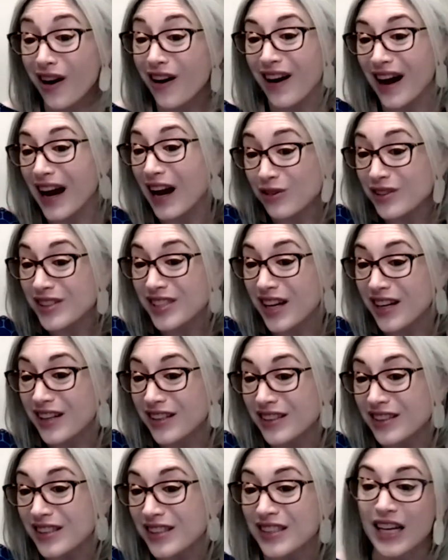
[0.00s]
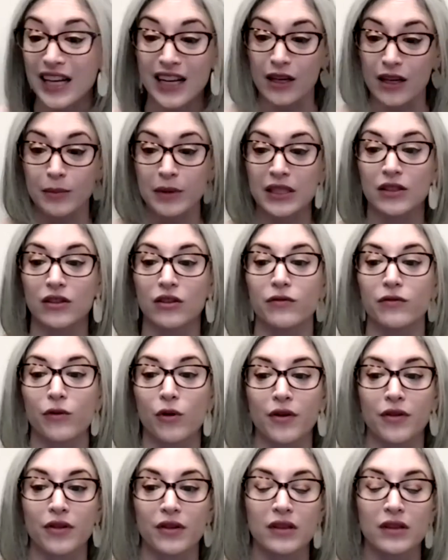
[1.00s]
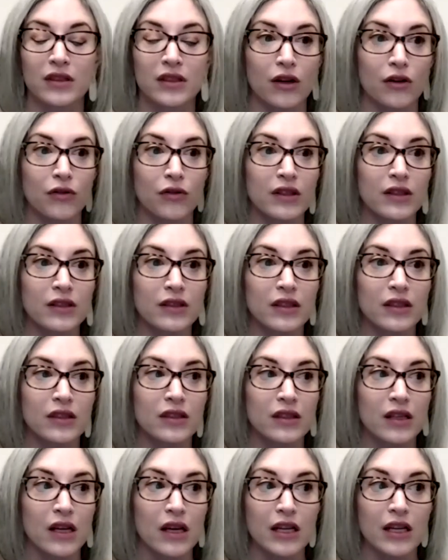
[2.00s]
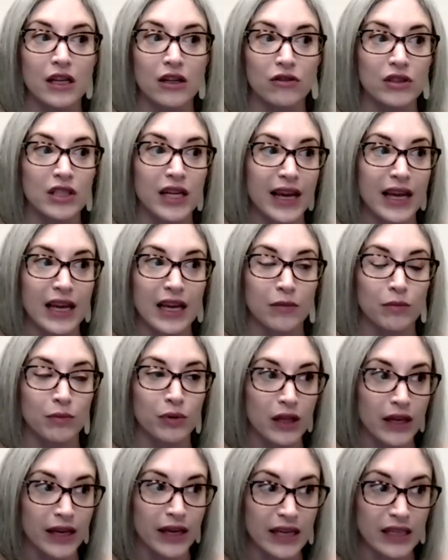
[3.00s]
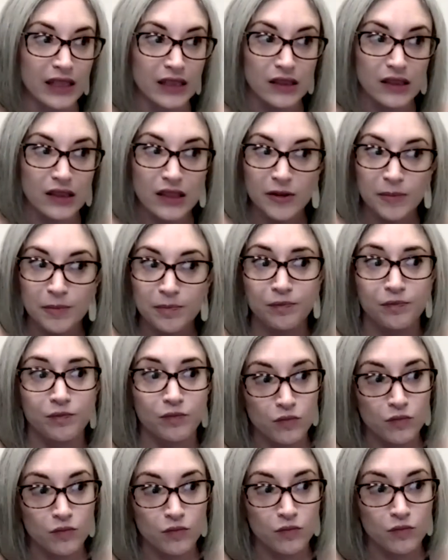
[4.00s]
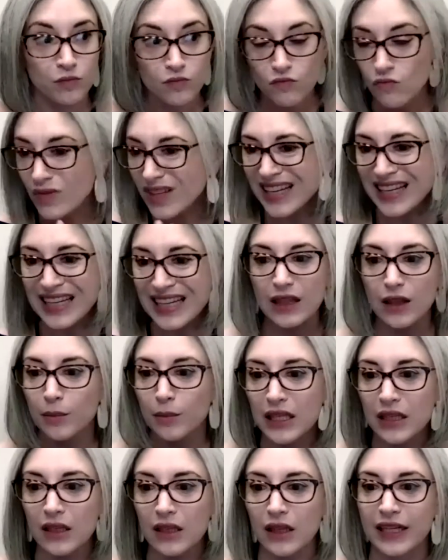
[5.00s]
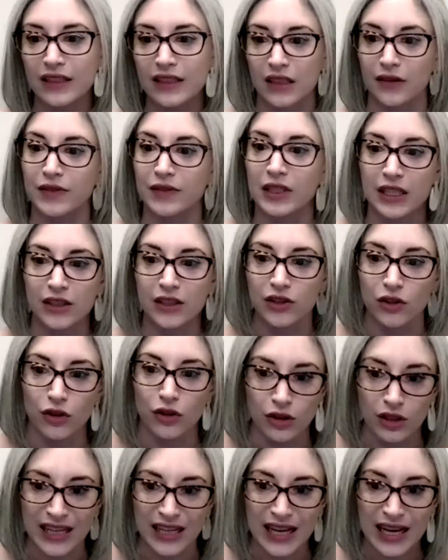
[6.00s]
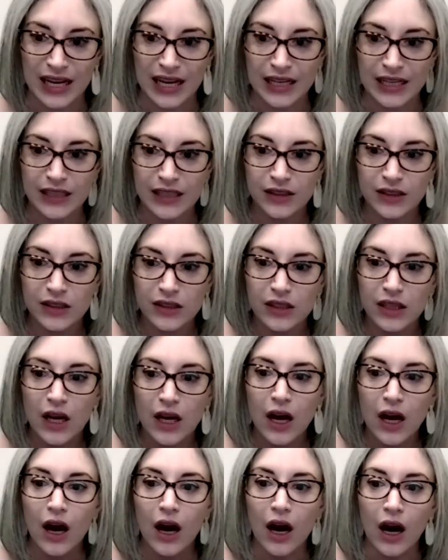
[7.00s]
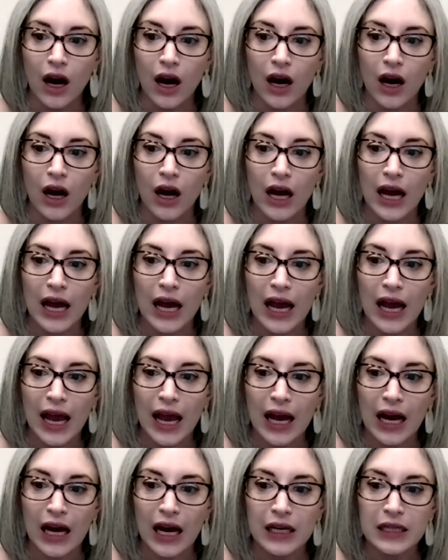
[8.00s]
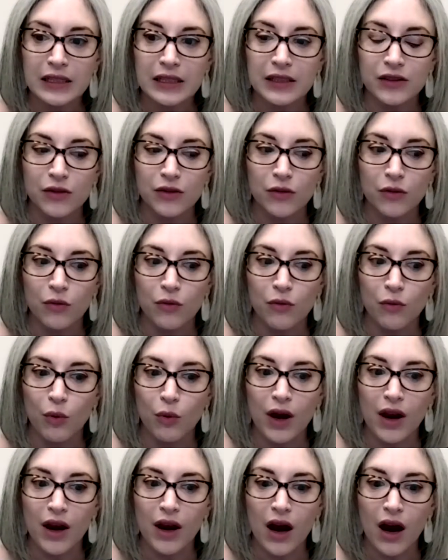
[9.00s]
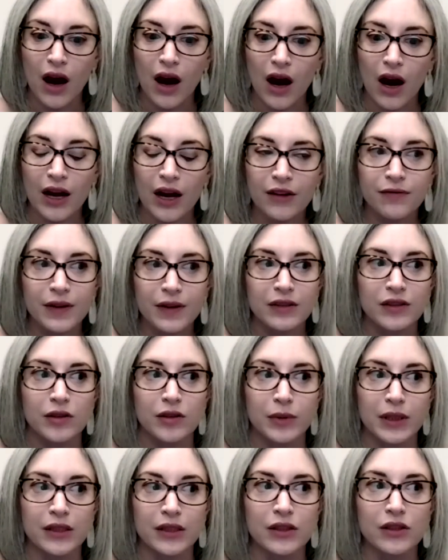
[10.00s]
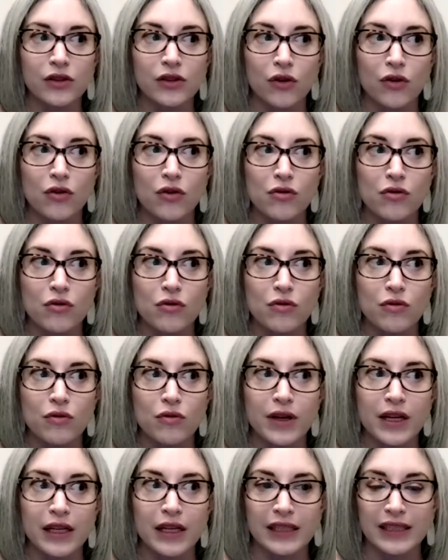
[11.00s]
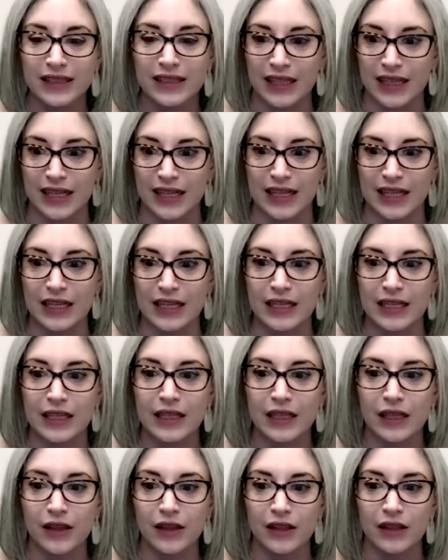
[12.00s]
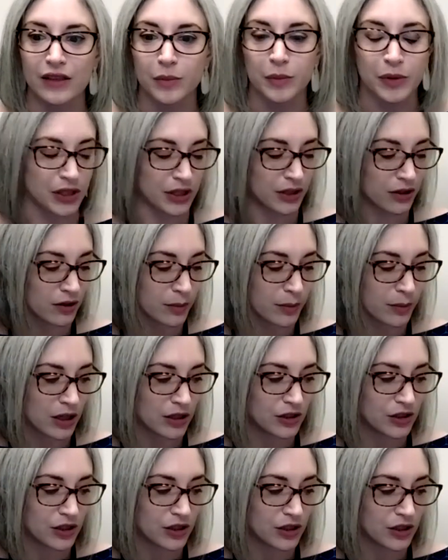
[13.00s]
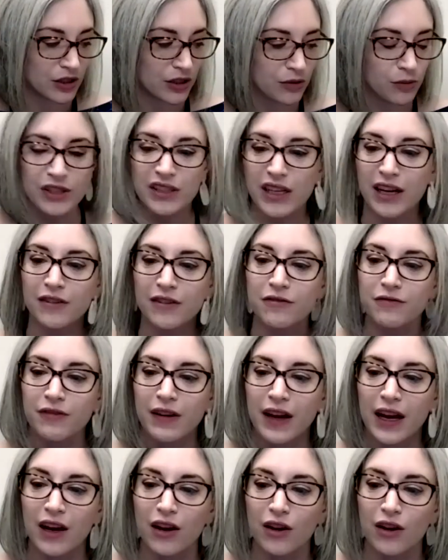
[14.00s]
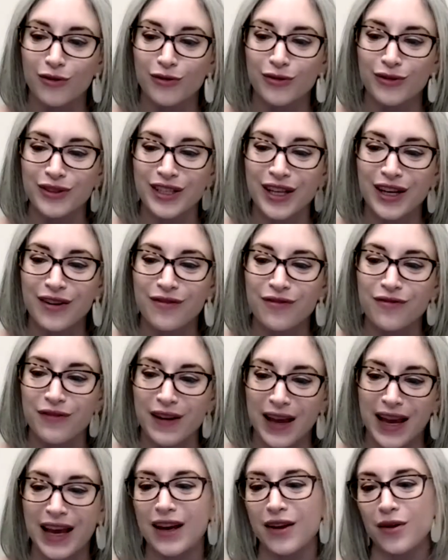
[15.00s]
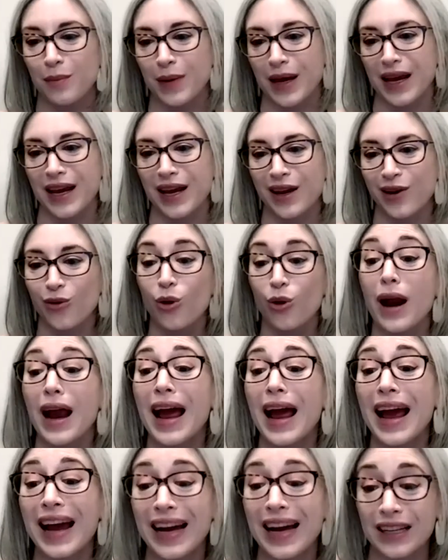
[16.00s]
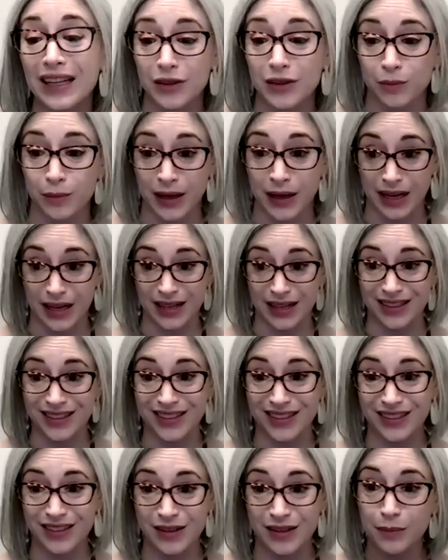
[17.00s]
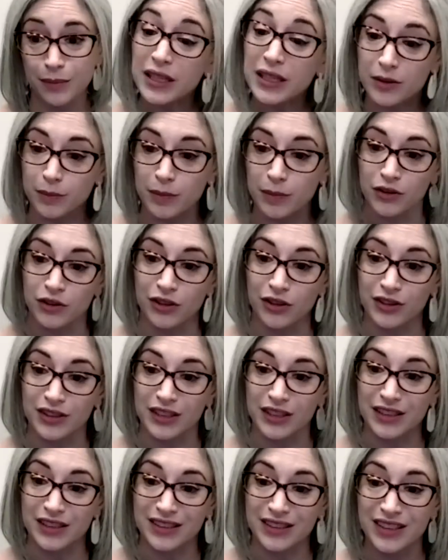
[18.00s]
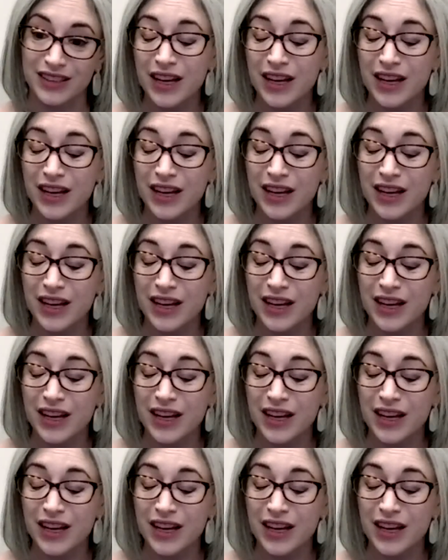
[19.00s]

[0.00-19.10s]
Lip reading: outside of the stadium and so forth. And so this is, taking place in the mid to late 70s to early 80s. And what I found to be so exciting in this particular project was I found fan made or handmade baseball jerseys,